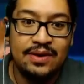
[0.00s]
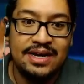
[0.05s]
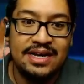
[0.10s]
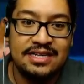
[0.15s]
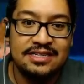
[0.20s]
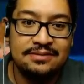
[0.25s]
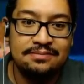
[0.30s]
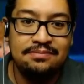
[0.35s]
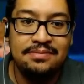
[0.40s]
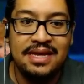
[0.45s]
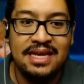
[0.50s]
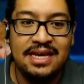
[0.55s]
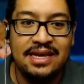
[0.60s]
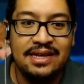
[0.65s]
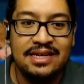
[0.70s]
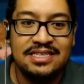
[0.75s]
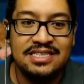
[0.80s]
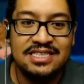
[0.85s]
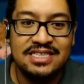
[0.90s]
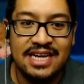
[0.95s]
is
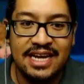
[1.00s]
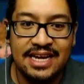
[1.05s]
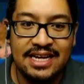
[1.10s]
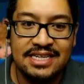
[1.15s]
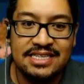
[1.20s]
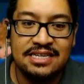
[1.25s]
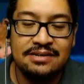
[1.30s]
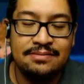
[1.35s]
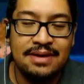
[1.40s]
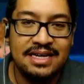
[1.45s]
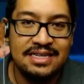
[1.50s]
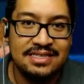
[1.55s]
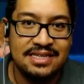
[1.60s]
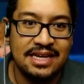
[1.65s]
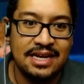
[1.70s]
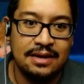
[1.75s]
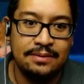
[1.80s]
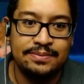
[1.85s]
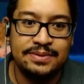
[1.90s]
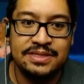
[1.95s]
me changing my
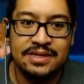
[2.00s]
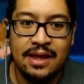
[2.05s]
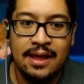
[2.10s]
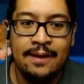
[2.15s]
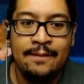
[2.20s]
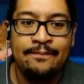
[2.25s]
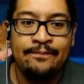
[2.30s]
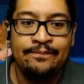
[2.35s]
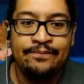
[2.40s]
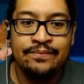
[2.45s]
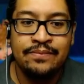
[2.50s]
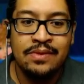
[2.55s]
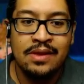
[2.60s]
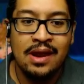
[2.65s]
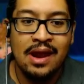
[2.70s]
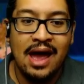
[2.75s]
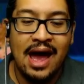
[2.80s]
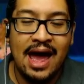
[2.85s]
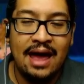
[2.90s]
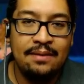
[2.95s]
setups.
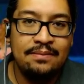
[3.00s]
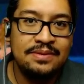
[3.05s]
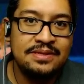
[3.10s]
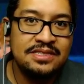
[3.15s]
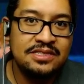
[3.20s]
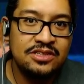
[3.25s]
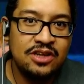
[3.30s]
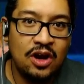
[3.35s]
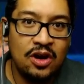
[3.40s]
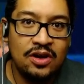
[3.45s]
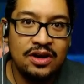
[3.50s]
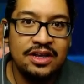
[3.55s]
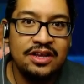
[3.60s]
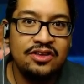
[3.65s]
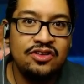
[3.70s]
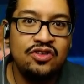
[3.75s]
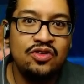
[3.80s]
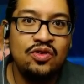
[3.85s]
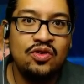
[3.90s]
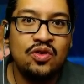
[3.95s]
I'm starting
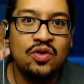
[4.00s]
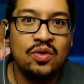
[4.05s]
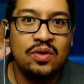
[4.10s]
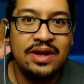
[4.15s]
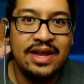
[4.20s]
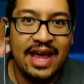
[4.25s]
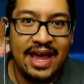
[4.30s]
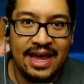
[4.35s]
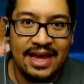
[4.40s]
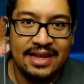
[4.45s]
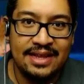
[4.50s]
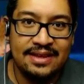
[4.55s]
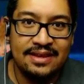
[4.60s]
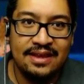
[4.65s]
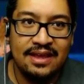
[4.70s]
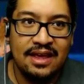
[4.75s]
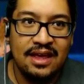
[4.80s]
to create